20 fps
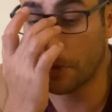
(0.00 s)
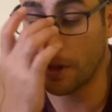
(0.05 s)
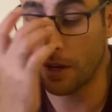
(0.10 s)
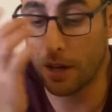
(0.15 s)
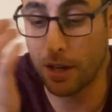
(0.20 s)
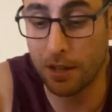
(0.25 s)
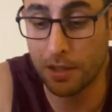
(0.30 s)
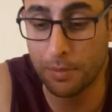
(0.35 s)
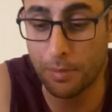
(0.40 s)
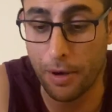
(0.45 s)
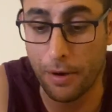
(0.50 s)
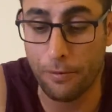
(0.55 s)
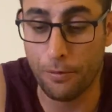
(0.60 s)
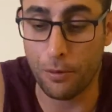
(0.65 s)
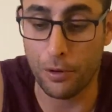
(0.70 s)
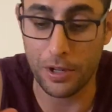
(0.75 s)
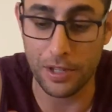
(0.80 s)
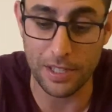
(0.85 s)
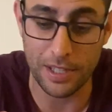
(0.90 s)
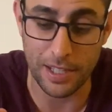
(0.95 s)
It's about
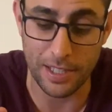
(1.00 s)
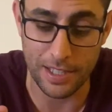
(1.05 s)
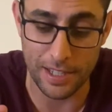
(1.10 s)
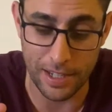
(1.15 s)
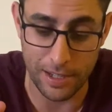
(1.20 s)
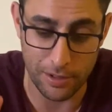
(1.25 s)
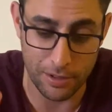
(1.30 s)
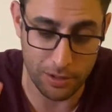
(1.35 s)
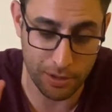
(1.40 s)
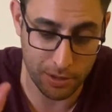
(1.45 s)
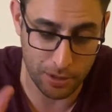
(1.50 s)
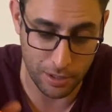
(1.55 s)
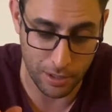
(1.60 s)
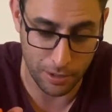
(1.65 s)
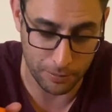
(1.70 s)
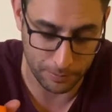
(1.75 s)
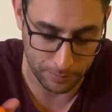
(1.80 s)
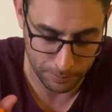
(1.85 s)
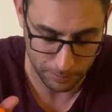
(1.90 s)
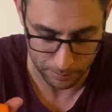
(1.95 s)
40 cents an ounce,
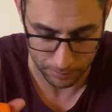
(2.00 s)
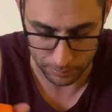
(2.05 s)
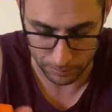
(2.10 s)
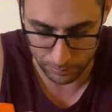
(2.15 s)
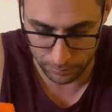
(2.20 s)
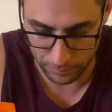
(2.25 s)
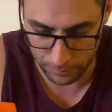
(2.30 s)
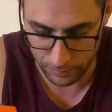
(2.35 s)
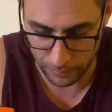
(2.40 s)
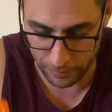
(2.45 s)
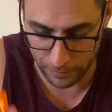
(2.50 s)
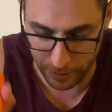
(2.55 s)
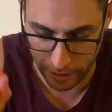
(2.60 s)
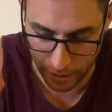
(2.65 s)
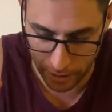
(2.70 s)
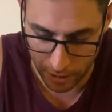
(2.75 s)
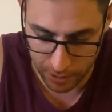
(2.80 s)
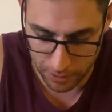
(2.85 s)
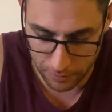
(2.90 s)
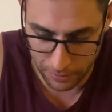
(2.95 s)
so very
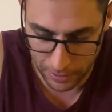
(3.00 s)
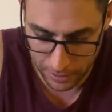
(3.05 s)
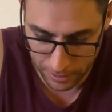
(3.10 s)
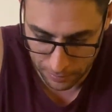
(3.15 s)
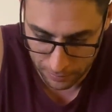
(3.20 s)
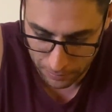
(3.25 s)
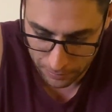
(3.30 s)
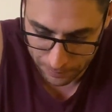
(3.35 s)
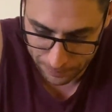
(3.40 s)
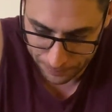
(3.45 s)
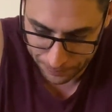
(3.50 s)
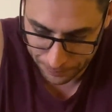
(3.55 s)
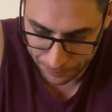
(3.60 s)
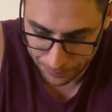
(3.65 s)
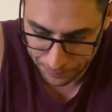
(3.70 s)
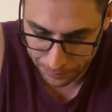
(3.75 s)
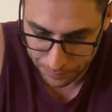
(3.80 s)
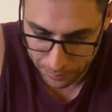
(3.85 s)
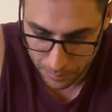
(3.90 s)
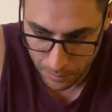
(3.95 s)
cost effective.
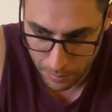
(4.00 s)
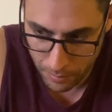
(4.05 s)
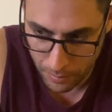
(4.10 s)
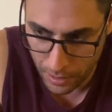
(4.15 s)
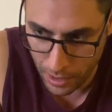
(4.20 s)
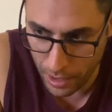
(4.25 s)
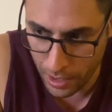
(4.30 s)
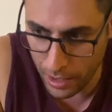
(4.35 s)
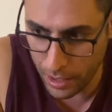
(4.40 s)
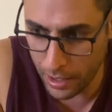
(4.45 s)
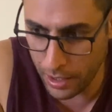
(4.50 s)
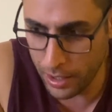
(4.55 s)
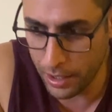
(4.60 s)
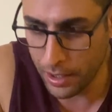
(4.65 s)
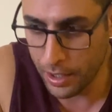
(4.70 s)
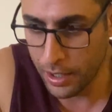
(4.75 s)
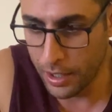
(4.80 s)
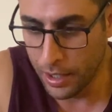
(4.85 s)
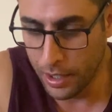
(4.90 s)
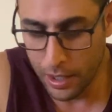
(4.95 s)
Go
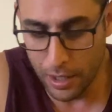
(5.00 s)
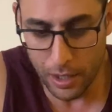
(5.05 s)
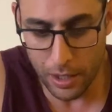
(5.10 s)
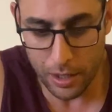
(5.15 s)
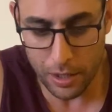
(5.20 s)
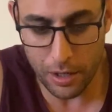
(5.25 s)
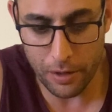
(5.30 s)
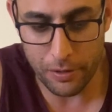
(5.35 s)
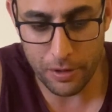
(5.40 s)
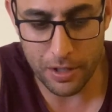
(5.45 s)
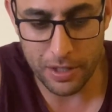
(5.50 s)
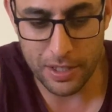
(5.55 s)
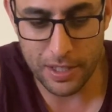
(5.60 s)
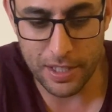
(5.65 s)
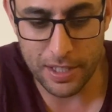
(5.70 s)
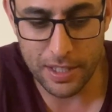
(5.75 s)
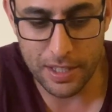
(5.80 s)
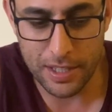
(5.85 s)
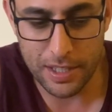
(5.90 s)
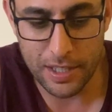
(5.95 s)
over
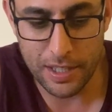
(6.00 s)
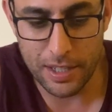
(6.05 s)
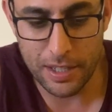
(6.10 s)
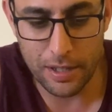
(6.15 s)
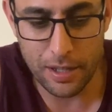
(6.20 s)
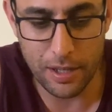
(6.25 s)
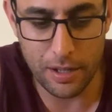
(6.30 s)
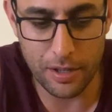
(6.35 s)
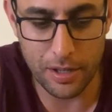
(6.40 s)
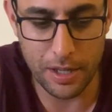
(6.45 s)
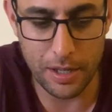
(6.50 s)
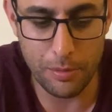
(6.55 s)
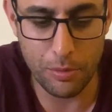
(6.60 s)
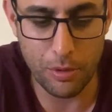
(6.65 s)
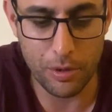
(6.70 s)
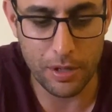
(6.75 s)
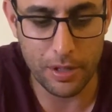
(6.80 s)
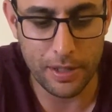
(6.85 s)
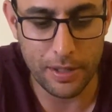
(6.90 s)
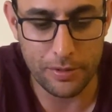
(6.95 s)
consistency. I'll keep
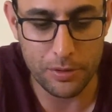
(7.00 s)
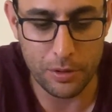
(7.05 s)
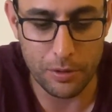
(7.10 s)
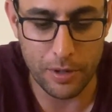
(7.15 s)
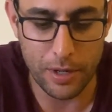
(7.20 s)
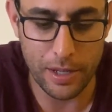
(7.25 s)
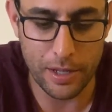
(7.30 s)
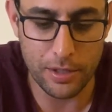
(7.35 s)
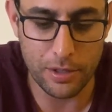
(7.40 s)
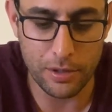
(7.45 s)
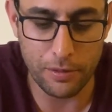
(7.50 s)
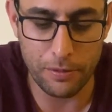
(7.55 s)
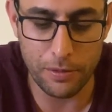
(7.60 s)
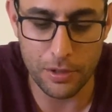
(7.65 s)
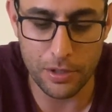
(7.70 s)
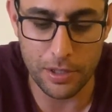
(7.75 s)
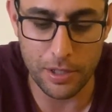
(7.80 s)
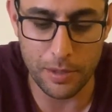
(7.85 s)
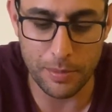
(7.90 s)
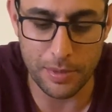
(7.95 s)
working left to right. So the
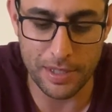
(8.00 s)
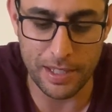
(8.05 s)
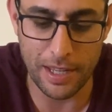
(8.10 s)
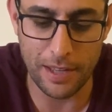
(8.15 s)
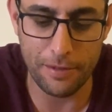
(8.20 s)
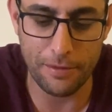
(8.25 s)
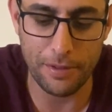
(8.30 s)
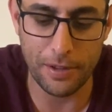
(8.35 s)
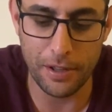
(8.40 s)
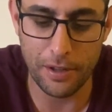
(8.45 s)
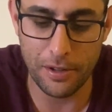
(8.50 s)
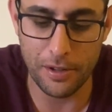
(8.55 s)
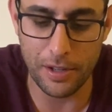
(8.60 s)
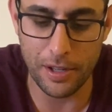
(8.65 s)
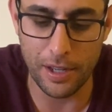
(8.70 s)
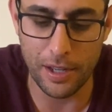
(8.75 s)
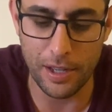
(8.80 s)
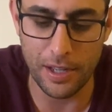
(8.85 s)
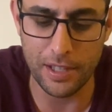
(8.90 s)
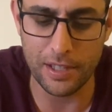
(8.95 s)
first up is
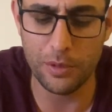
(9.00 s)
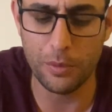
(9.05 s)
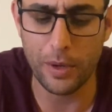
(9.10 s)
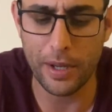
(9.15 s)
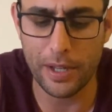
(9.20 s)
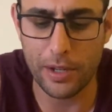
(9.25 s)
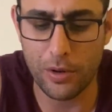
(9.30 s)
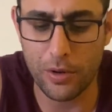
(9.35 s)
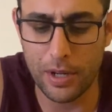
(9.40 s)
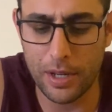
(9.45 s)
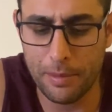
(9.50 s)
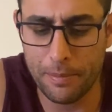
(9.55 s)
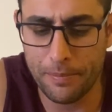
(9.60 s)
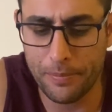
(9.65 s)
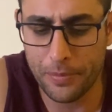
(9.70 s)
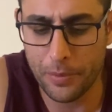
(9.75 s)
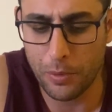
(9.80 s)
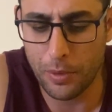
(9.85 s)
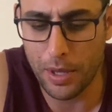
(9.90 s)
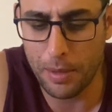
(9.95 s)
Zanfel. It's a white
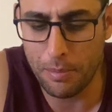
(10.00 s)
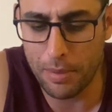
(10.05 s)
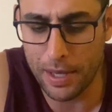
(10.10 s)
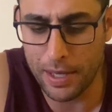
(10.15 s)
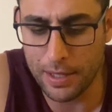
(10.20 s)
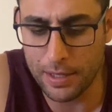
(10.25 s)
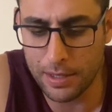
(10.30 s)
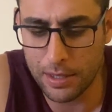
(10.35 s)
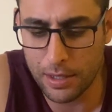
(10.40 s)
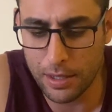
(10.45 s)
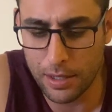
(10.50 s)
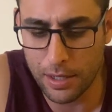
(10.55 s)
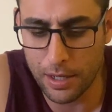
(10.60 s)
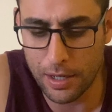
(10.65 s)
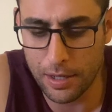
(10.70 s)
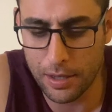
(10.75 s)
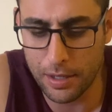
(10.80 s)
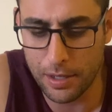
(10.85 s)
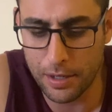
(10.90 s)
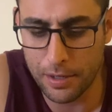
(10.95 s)
cream, white paste
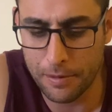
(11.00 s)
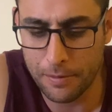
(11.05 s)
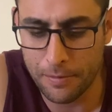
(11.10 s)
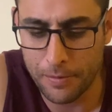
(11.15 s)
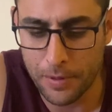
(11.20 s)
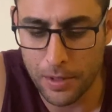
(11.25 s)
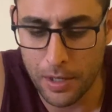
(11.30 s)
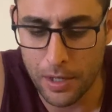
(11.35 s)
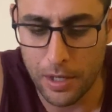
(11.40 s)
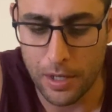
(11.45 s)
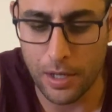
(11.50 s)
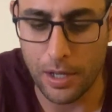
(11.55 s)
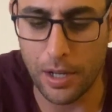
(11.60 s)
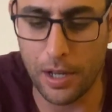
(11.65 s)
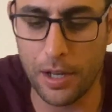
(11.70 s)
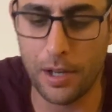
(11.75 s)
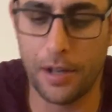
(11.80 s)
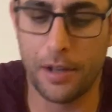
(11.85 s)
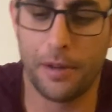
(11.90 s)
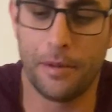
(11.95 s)
kind of thing.
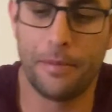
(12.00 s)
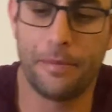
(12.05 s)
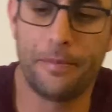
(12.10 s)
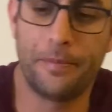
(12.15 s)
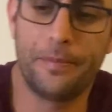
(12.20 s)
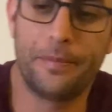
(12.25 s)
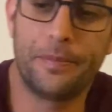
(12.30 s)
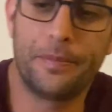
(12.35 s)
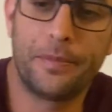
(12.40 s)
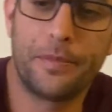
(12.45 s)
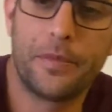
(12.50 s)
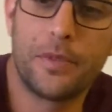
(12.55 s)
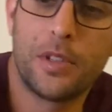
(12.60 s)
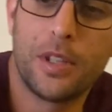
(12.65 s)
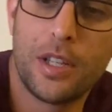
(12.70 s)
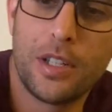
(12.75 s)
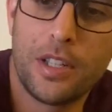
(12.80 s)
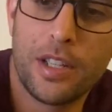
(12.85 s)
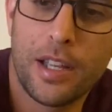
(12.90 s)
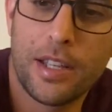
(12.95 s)
So
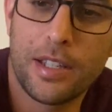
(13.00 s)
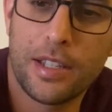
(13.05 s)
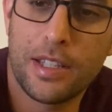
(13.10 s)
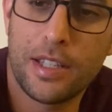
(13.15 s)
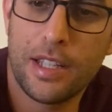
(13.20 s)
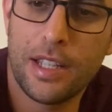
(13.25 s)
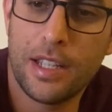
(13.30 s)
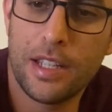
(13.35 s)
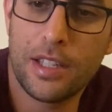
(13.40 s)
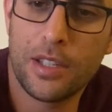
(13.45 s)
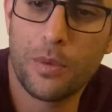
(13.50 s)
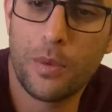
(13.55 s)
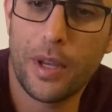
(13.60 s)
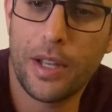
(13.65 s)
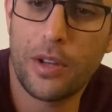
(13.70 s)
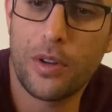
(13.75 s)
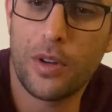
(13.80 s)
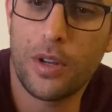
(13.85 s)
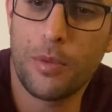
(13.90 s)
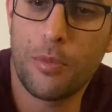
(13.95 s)
as you guys can see, it's a
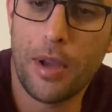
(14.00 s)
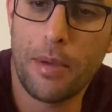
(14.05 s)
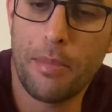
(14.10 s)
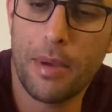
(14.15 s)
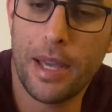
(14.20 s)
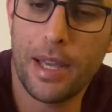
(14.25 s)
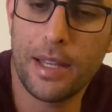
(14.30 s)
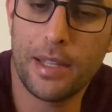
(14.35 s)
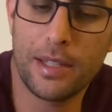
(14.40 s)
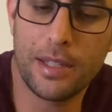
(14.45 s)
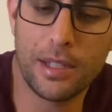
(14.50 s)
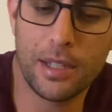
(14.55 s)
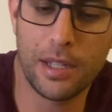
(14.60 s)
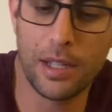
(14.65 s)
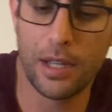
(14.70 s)
white cream, white paste.